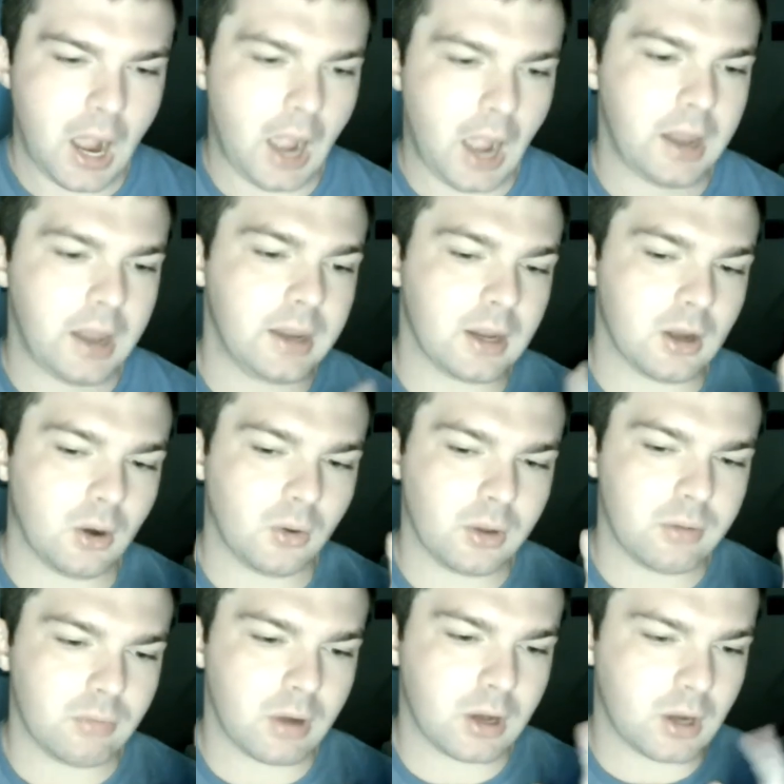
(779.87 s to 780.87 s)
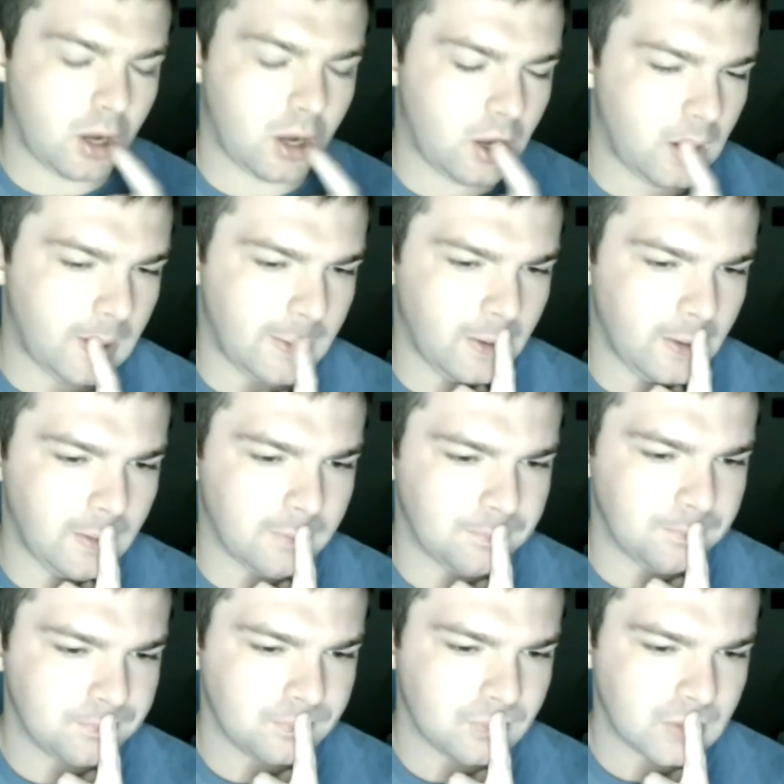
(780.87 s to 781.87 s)
I can only
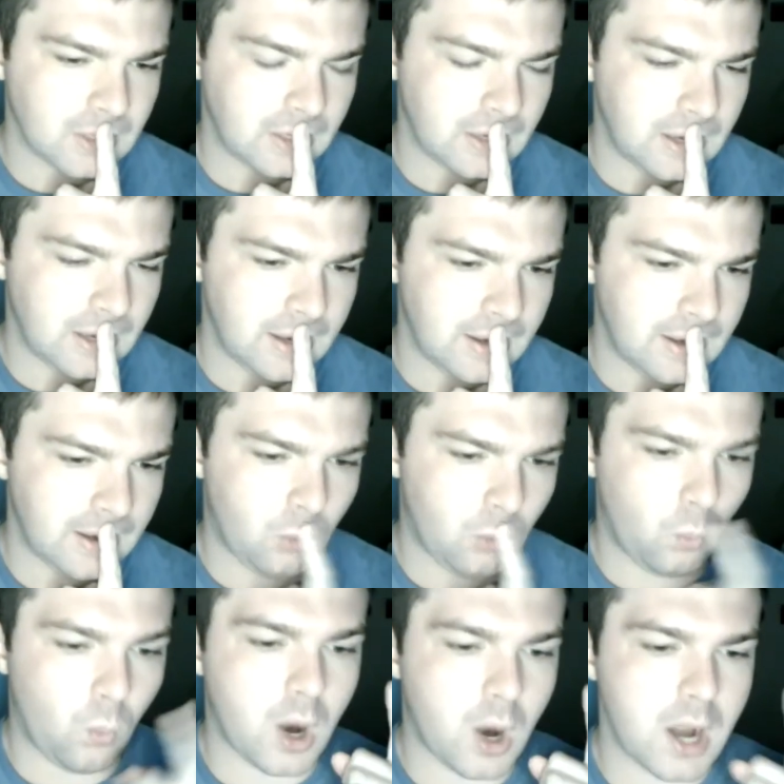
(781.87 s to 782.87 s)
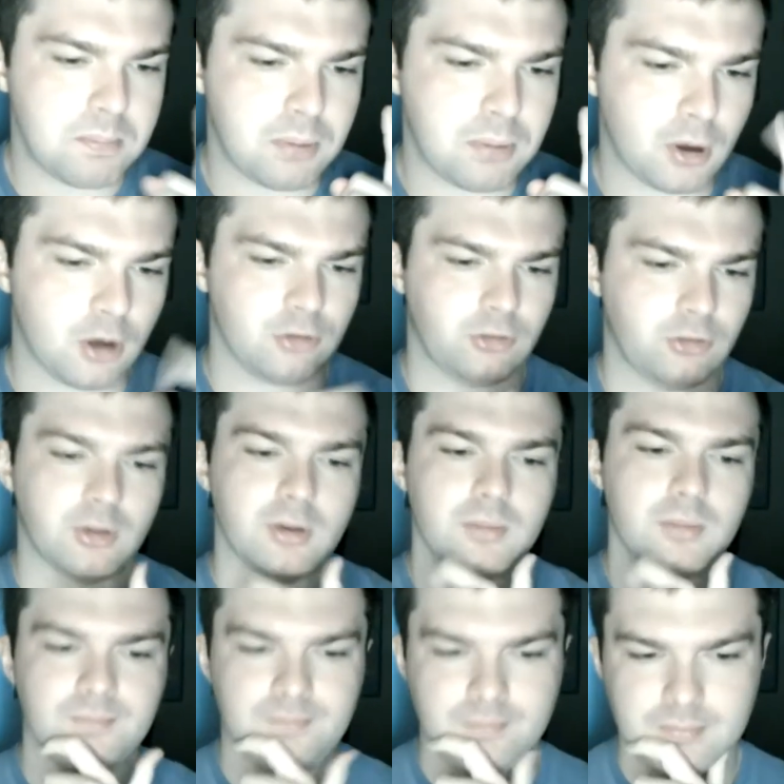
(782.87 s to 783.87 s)
recall one person